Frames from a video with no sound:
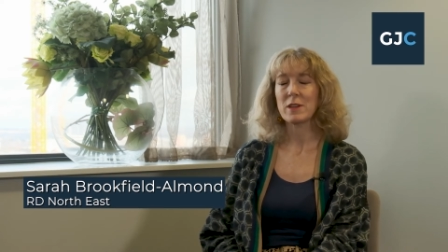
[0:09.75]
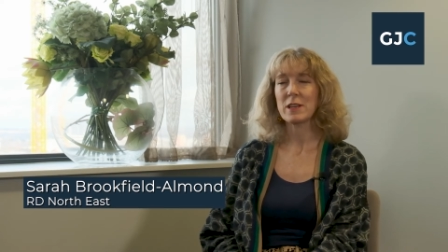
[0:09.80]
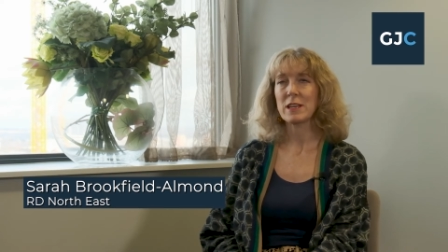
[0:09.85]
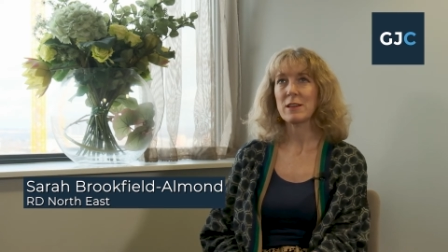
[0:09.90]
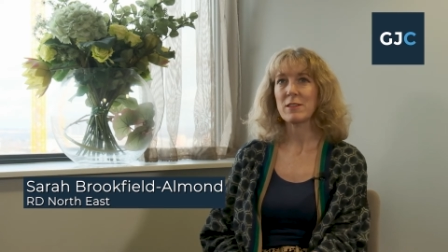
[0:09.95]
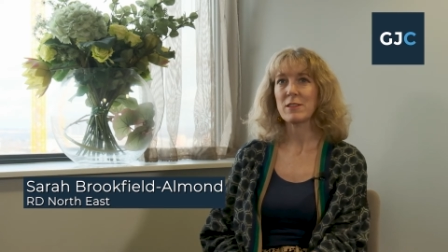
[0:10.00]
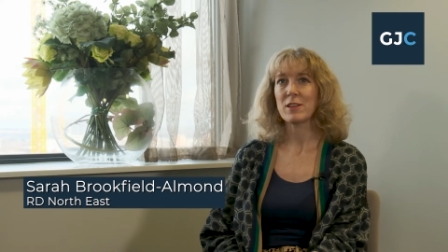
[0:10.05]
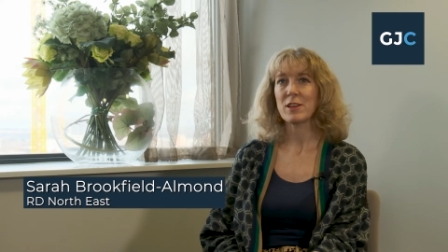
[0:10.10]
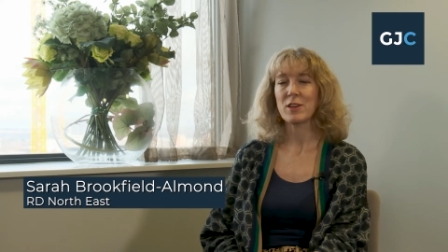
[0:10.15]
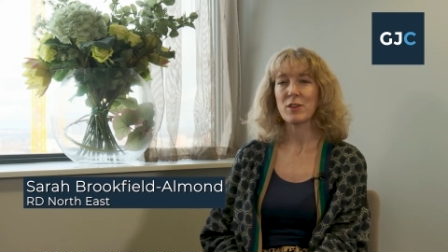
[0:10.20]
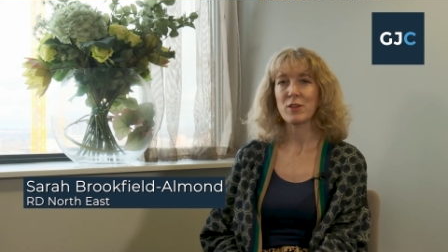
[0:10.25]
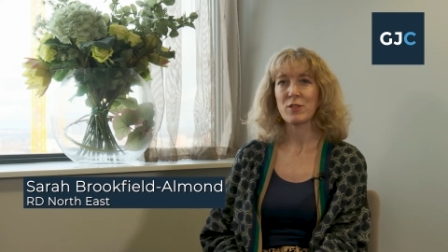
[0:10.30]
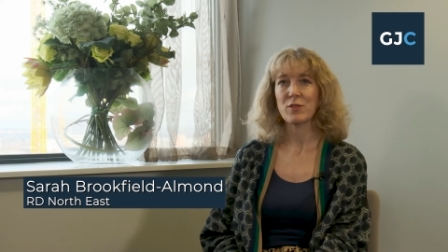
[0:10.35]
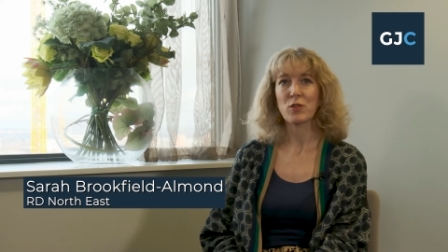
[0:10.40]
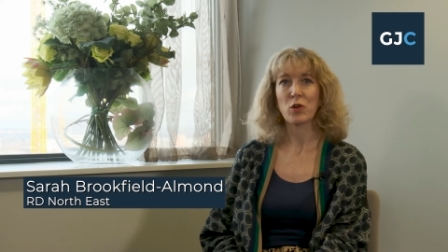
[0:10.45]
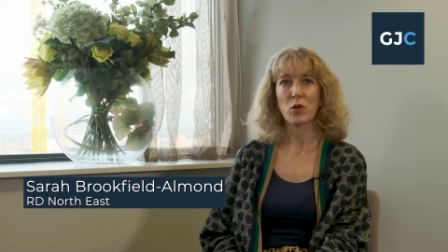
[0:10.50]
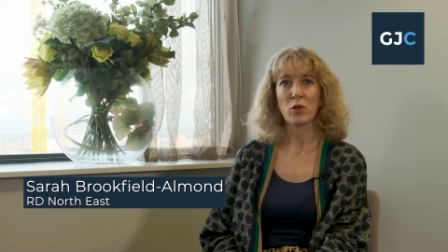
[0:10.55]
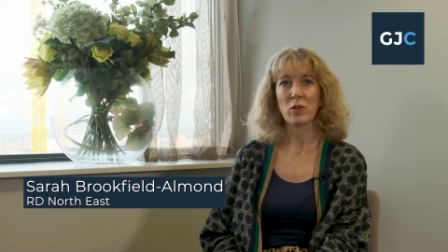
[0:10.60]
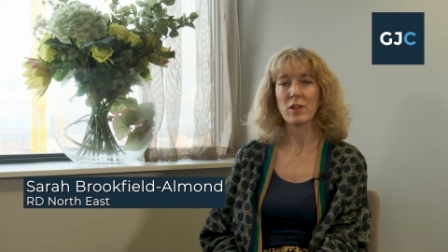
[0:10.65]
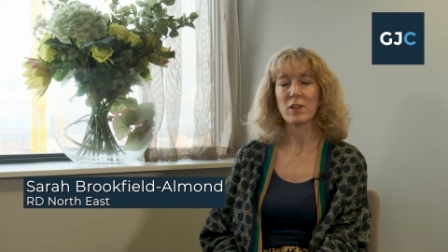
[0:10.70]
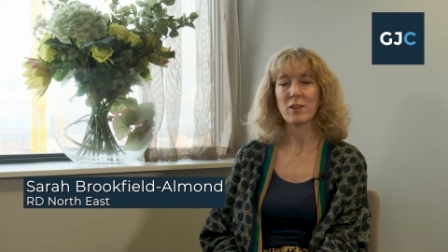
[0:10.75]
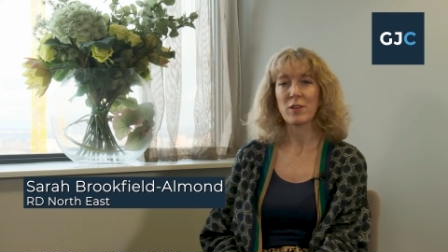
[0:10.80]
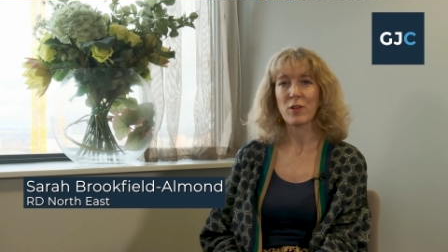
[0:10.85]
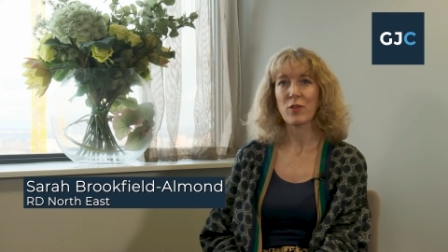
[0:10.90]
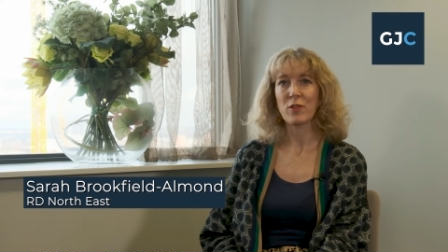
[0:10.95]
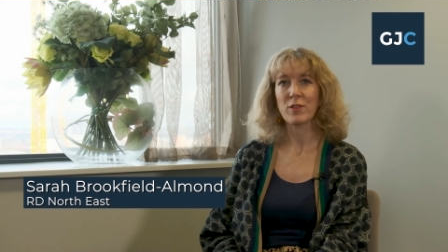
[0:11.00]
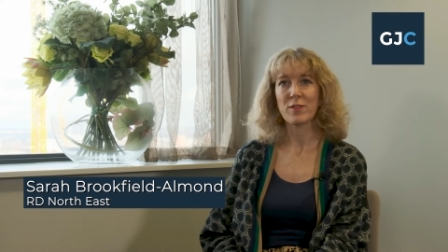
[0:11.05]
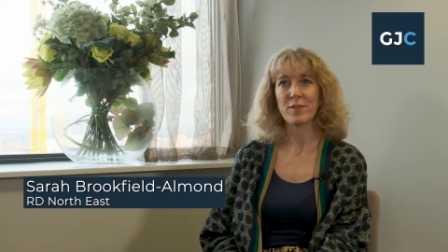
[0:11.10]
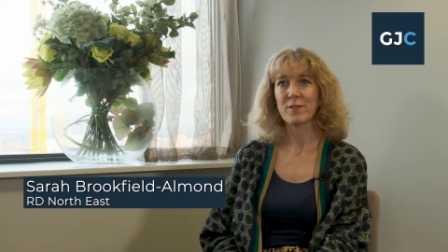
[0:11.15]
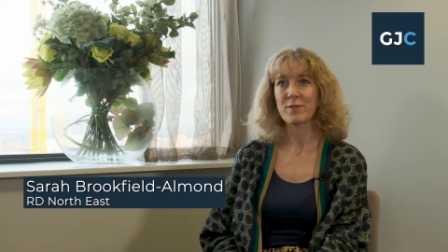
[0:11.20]
You've got a
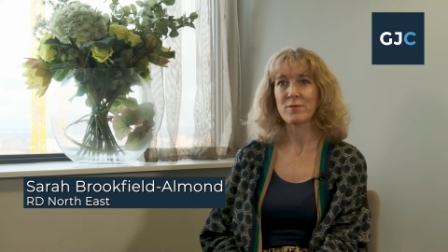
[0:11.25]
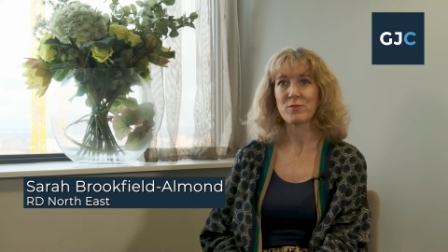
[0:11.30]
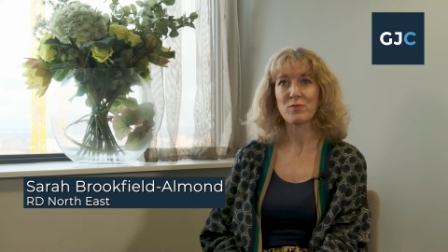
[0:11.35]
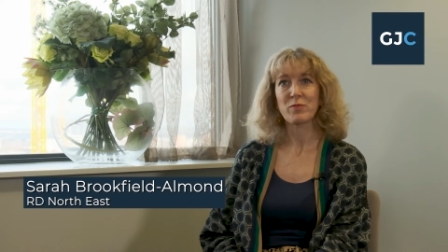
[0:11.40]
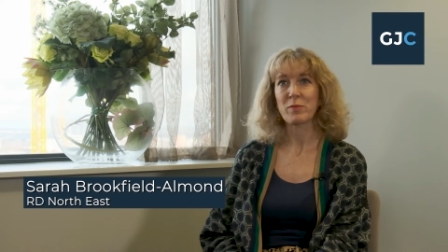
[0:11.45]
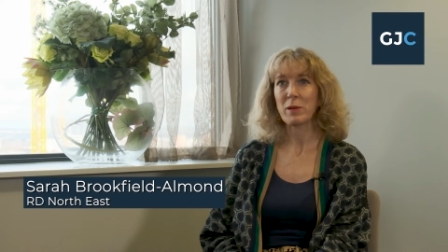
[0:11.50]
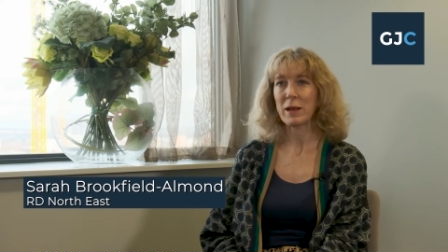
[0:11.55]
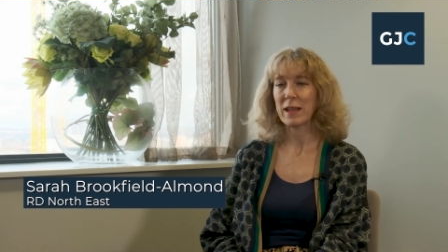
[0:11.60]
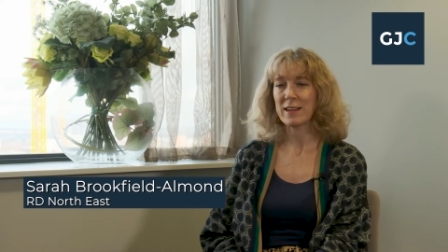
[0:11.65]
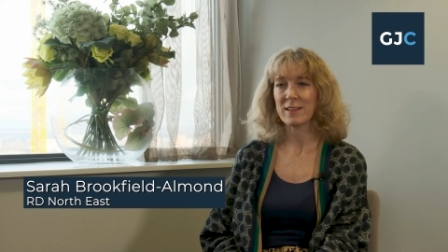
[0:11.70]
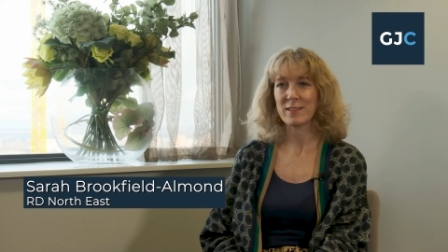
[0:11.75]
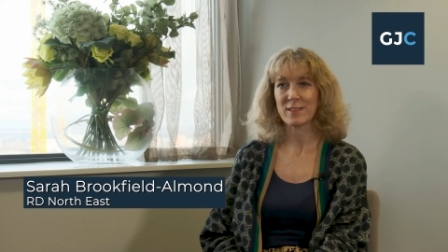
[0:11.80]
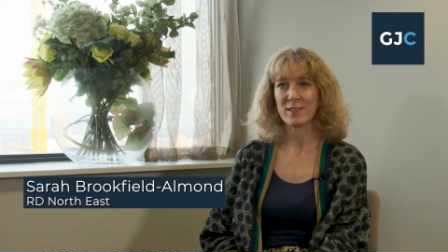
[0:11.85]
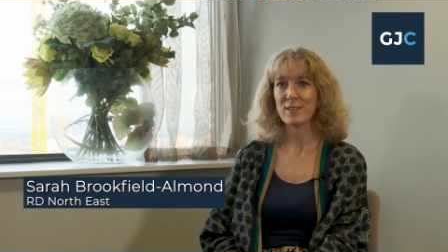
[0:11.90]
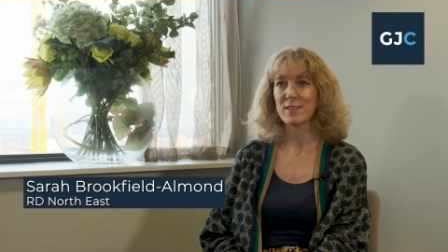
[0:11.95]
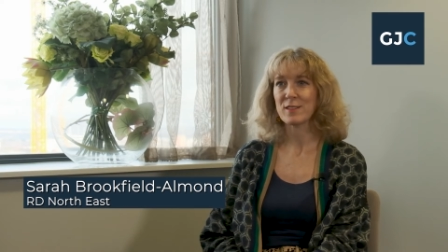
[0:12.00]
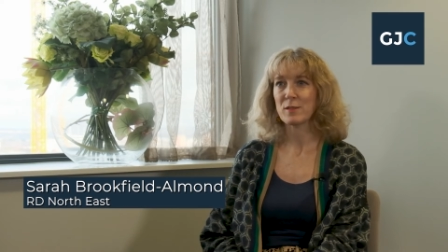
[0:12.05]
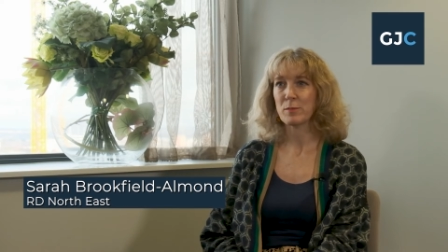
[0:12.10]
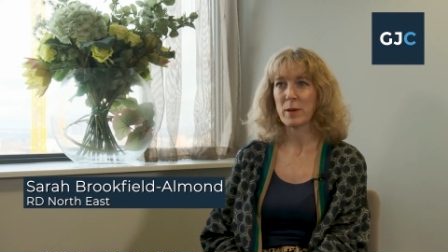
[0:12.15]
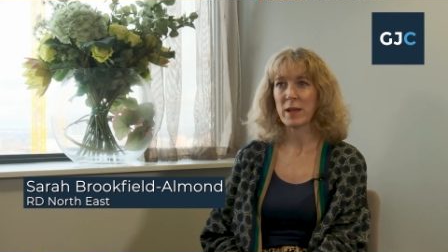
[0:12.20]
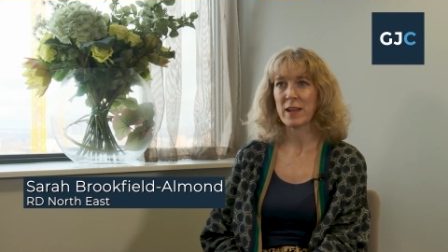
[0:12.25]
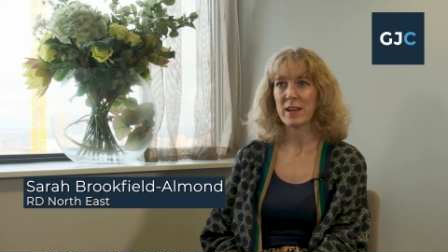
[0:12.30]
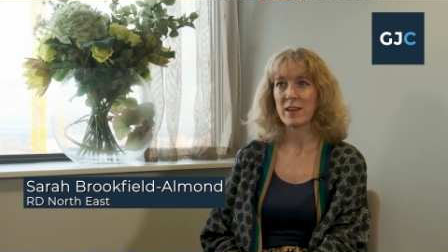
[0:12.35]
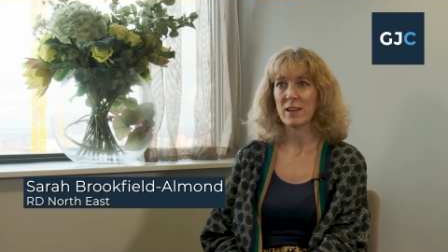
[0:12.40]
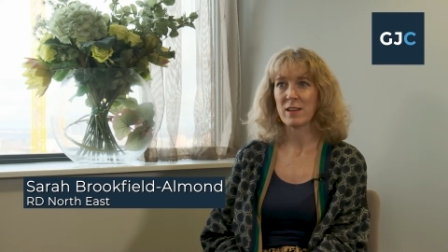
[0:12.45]
lot of plates to spin